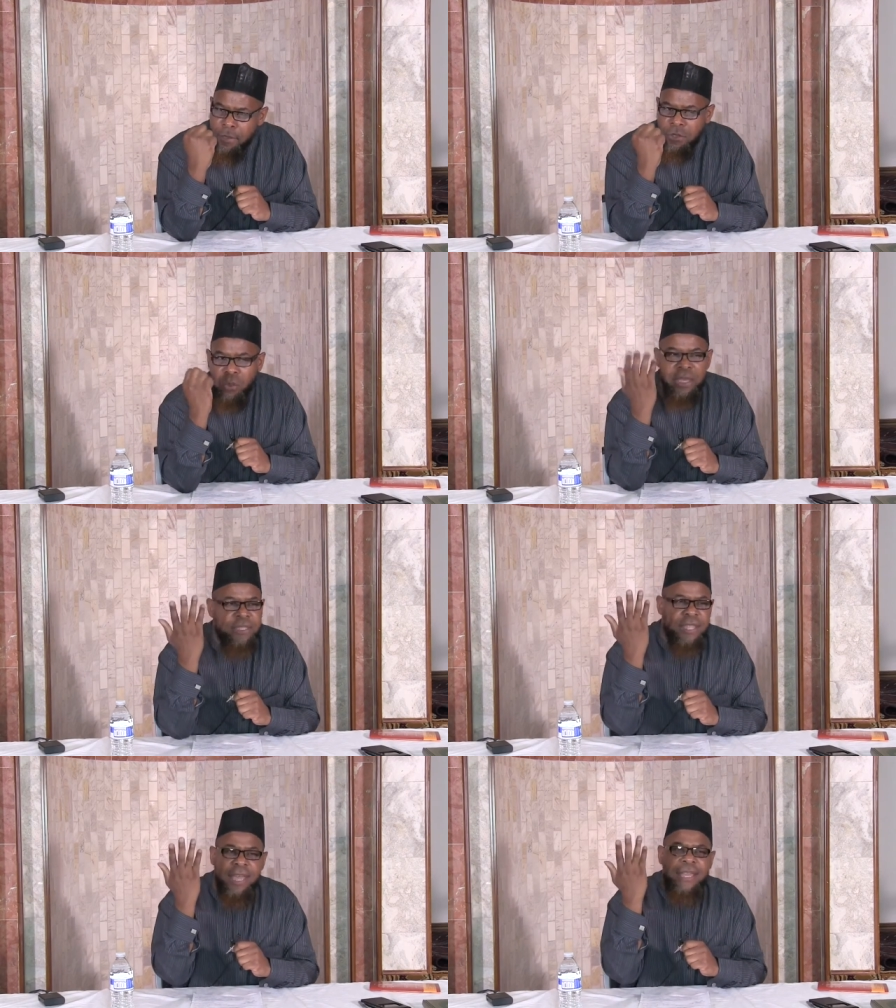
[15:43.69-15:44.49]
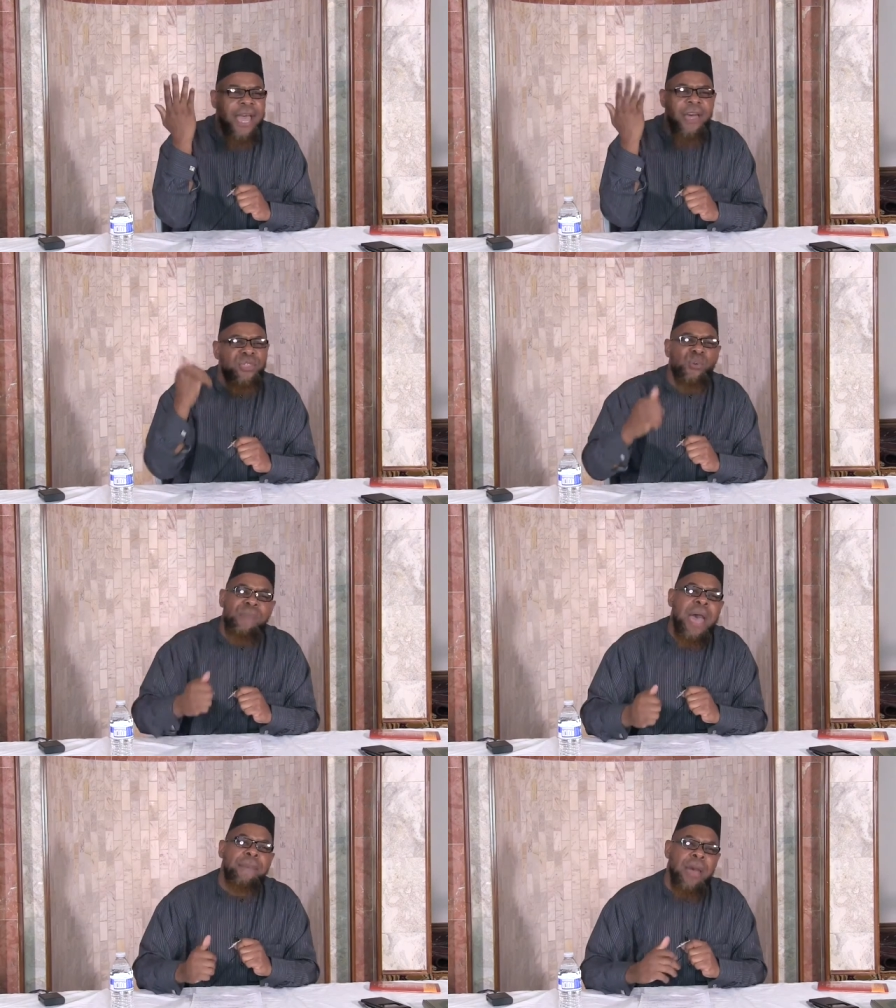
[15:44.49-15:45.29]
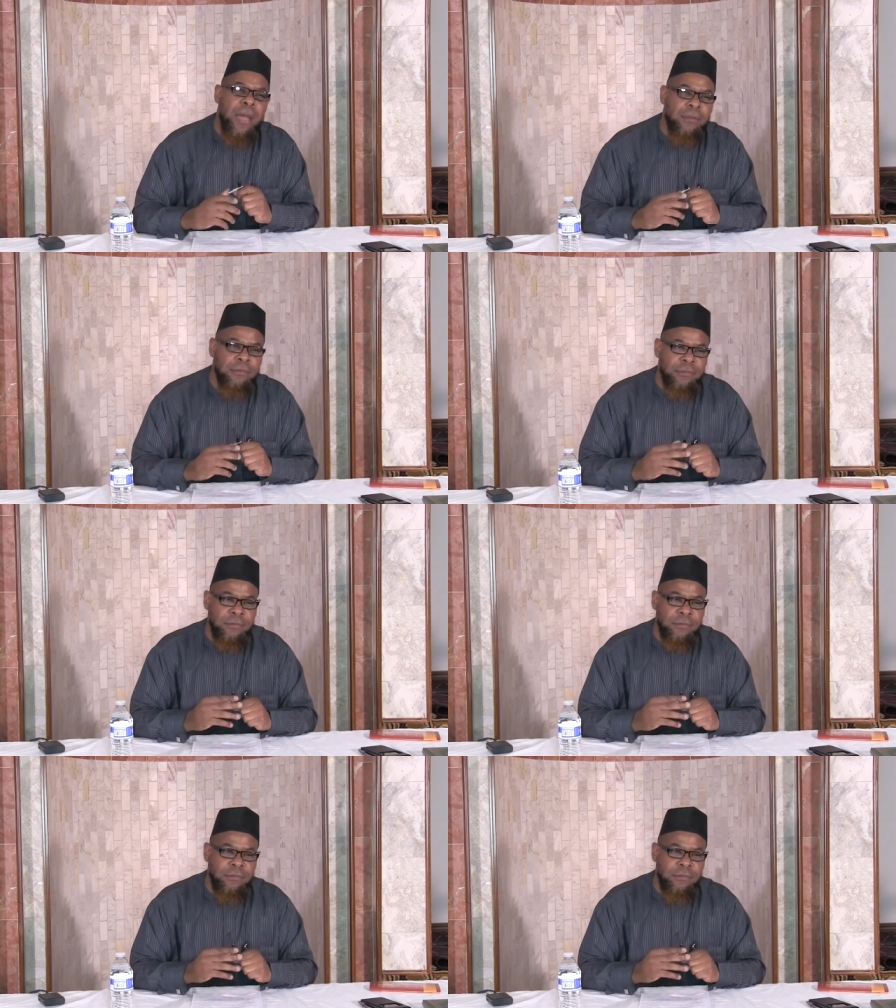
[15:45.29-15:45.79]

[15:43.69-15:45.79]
So he said, Ya Thumama,